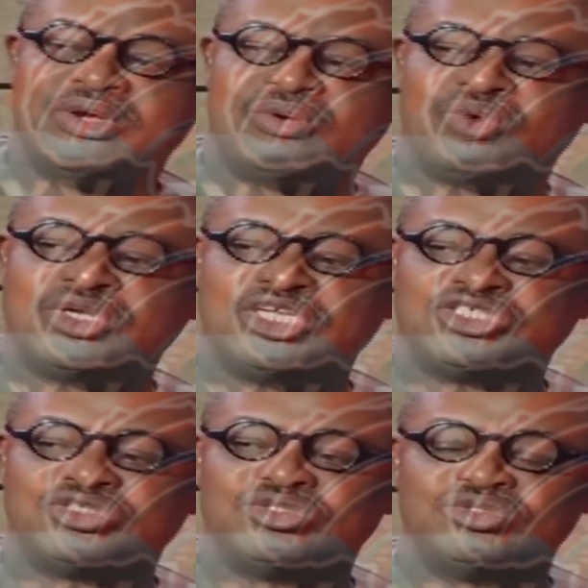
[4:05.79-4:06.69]
what they
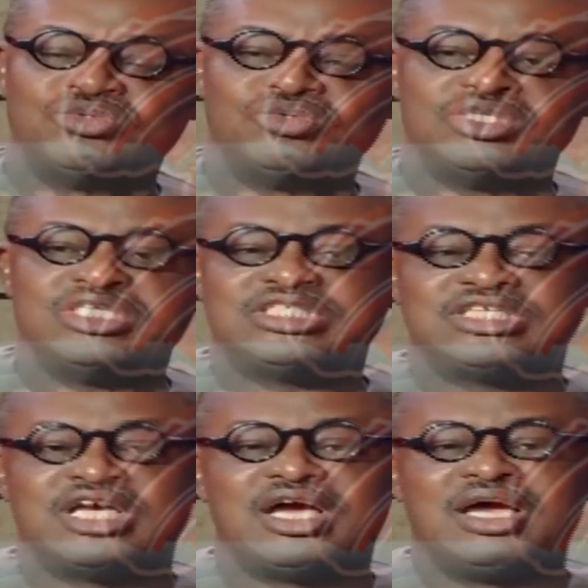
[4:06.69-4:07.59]
should do is
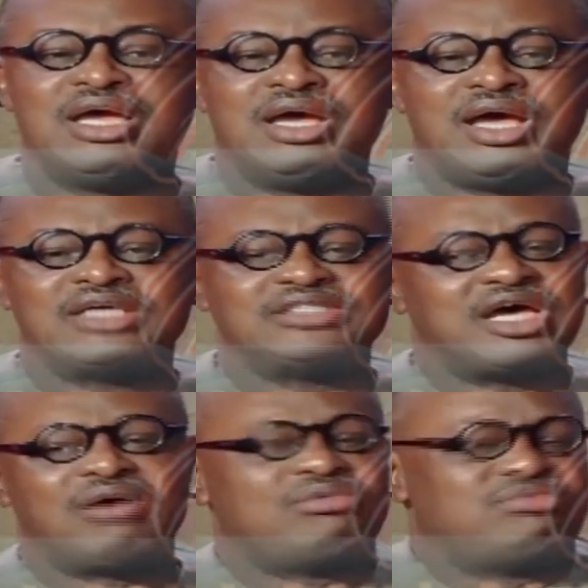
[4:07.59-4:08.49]

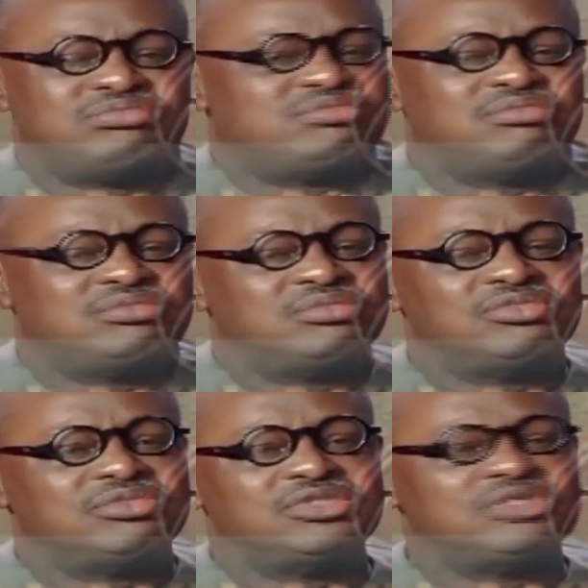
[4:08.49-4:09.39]
allow
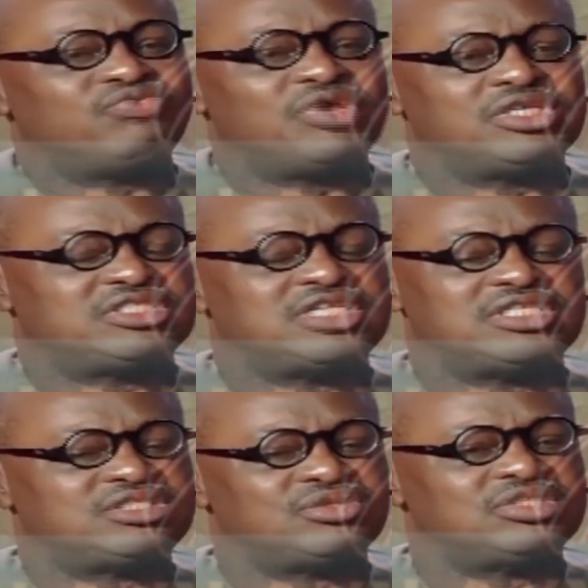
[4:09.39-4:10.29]
different
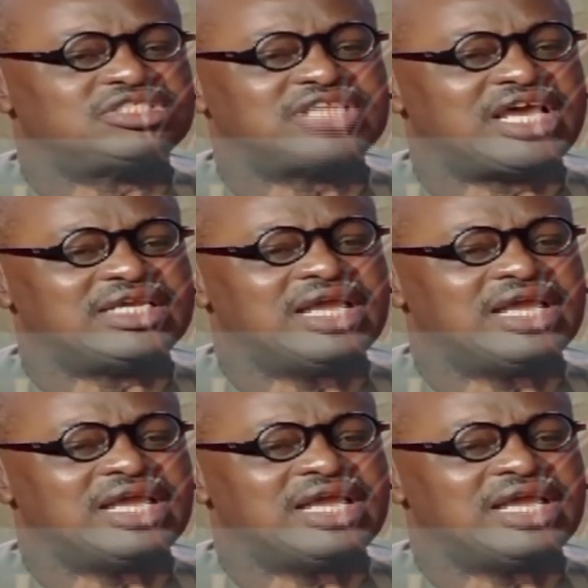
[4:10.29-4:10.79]
states to decide.